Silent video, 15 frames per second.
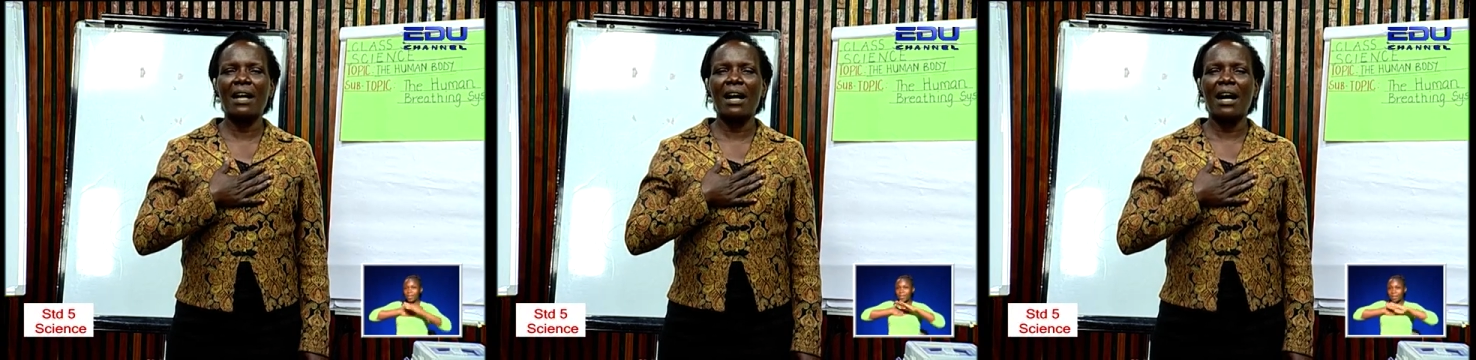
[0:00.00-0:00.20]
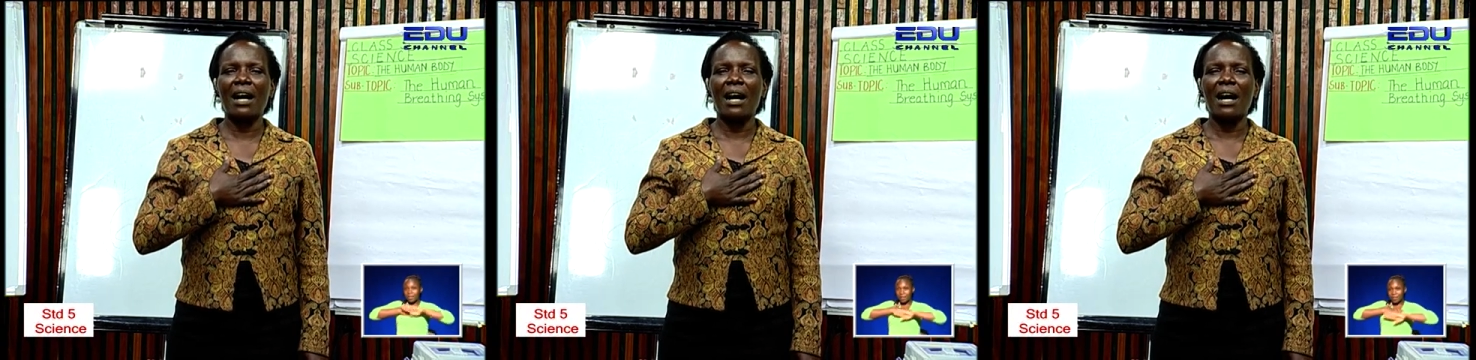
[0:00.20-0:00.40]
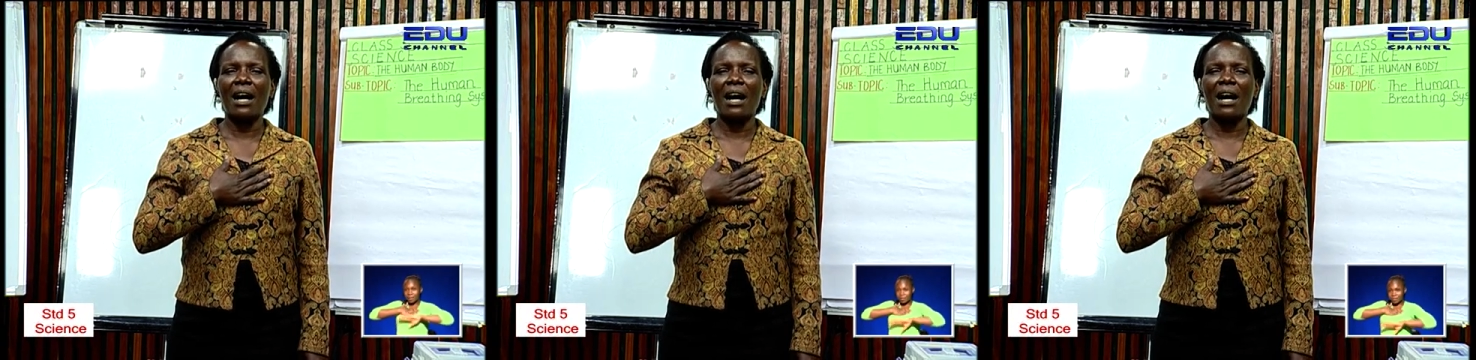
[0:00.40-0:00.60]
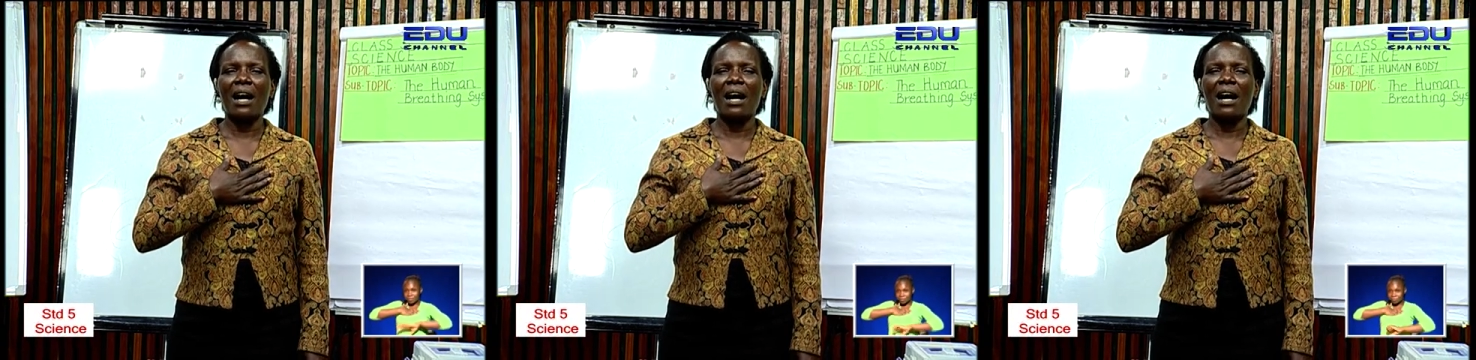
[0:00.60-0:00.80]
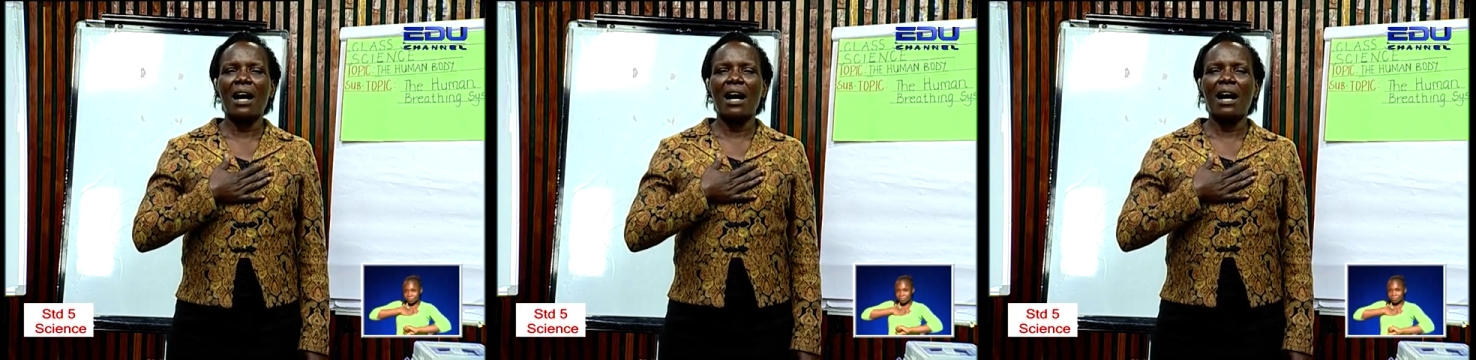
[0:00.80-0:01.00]

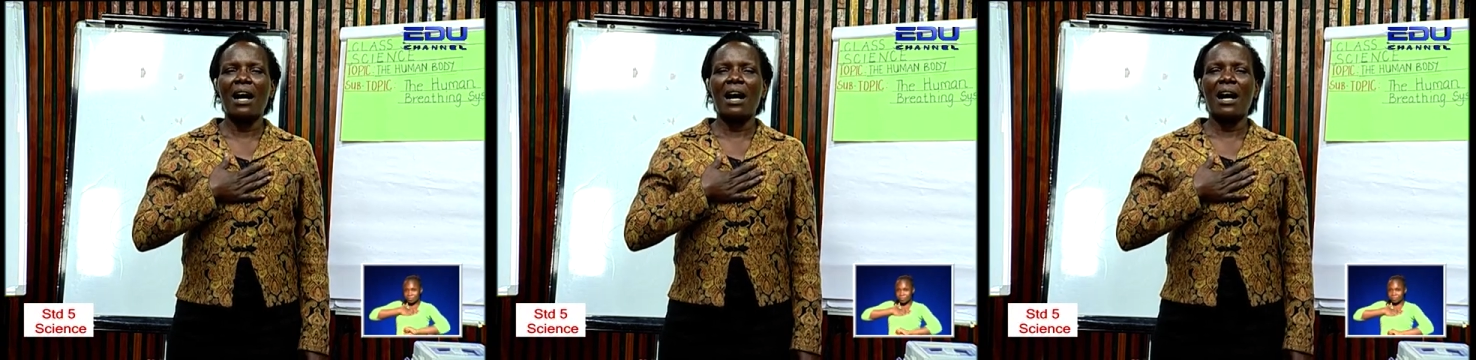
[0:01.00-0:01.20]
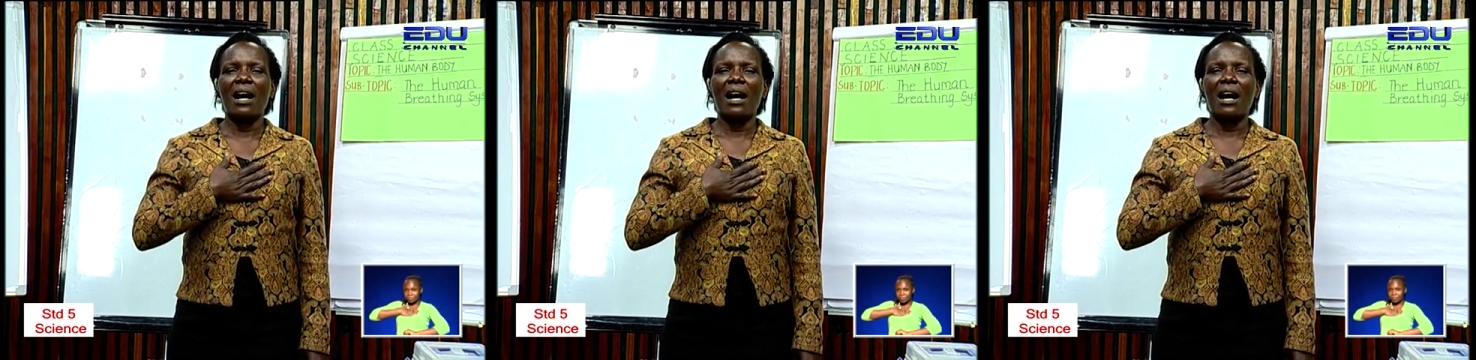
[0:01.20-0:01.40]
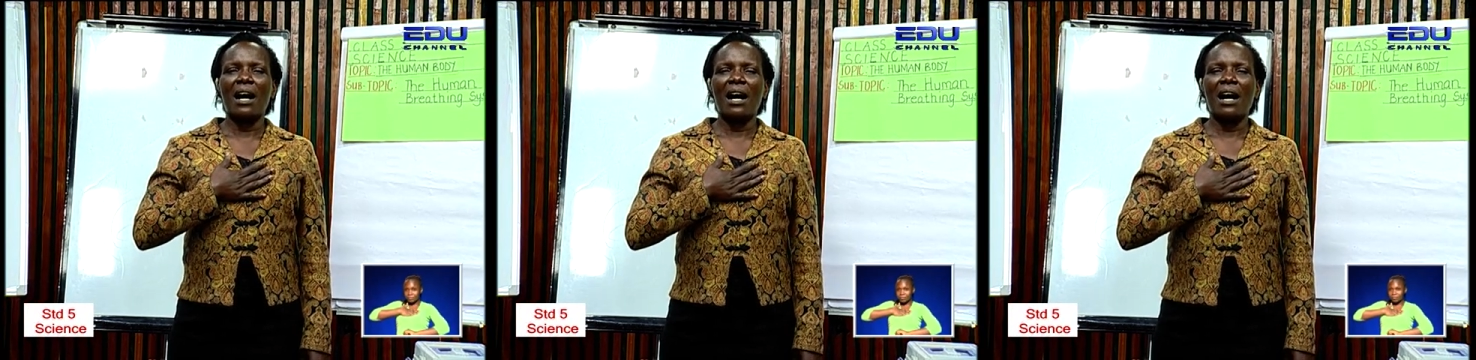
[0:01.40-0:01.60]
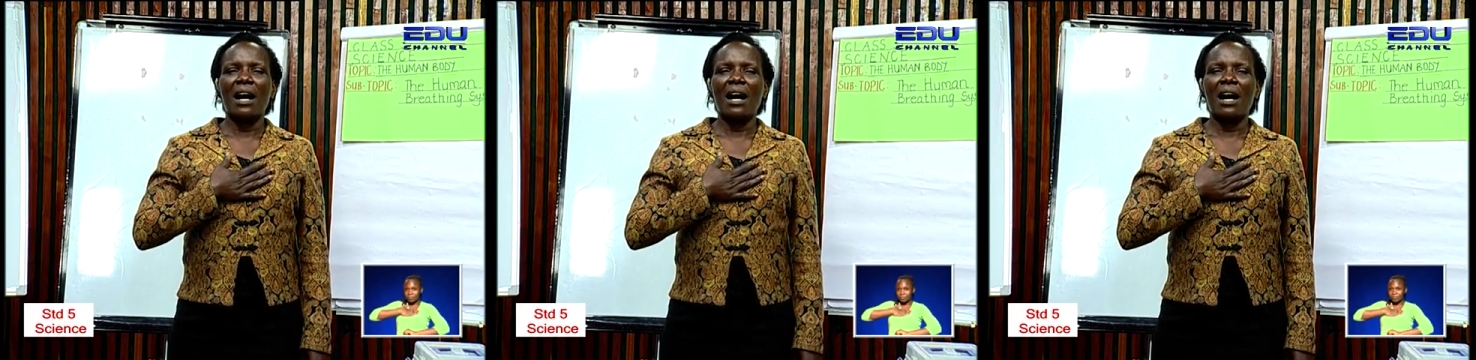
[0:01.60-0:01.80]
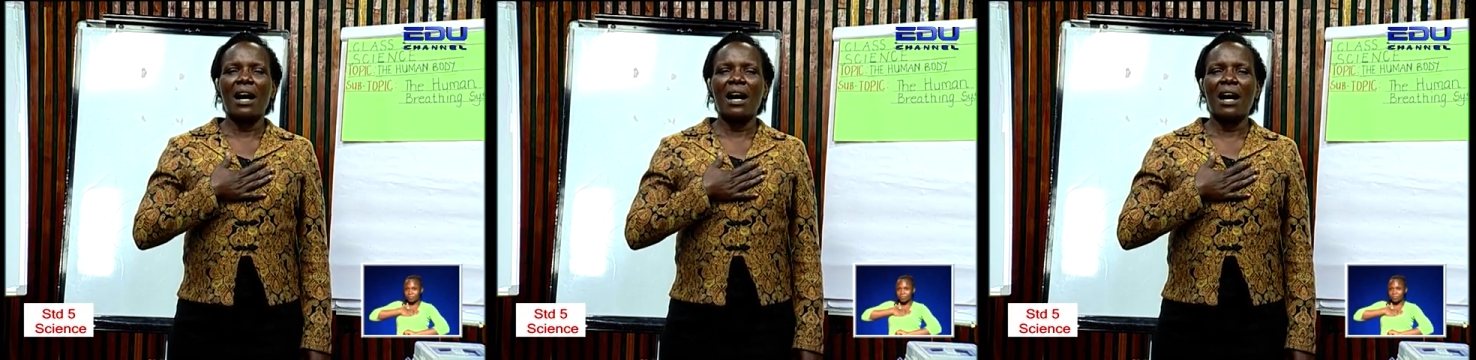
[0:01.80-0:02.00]

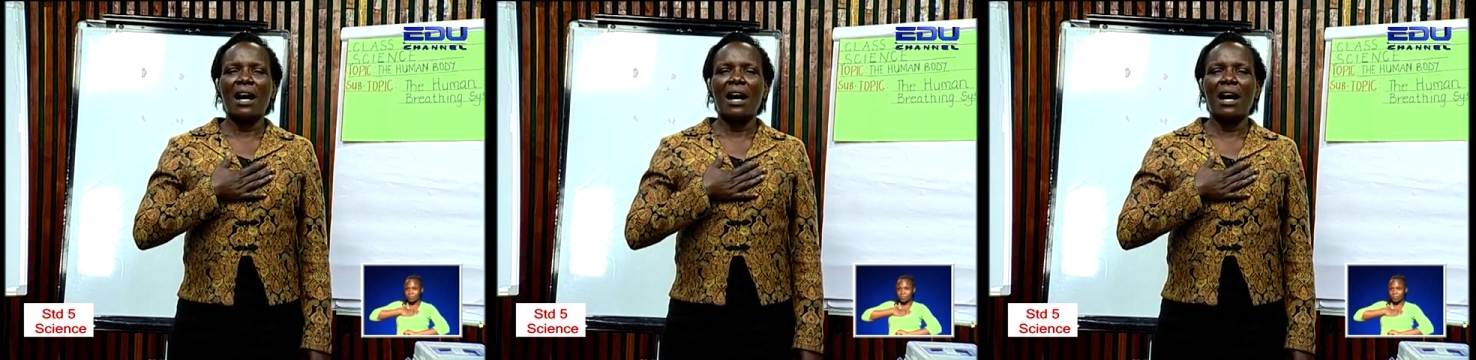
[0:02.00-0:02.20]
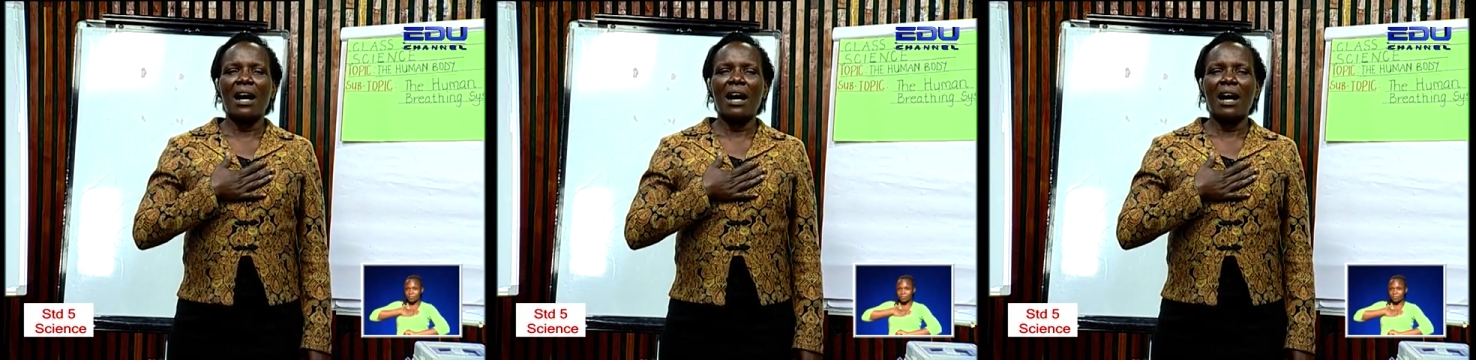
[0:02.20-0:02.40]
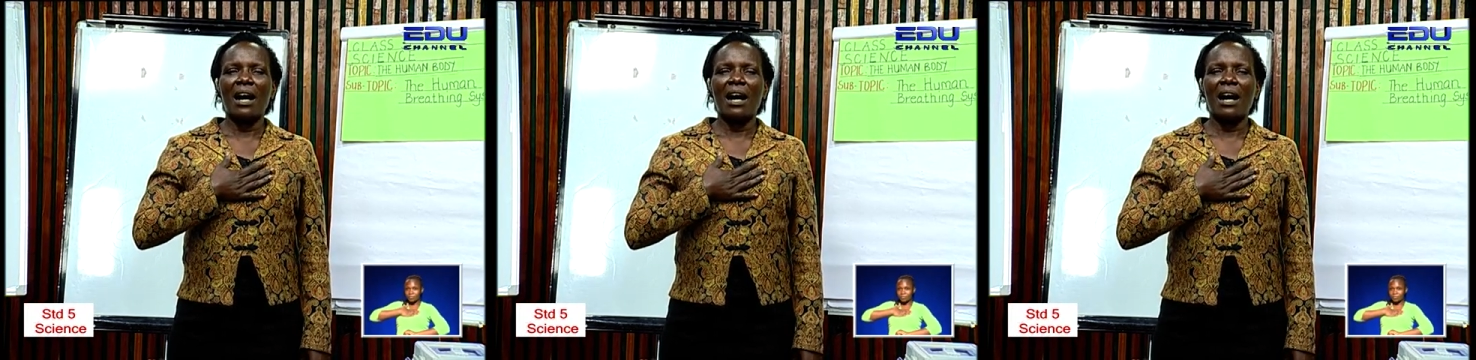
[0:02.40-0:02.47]
No one is speaking in this clip.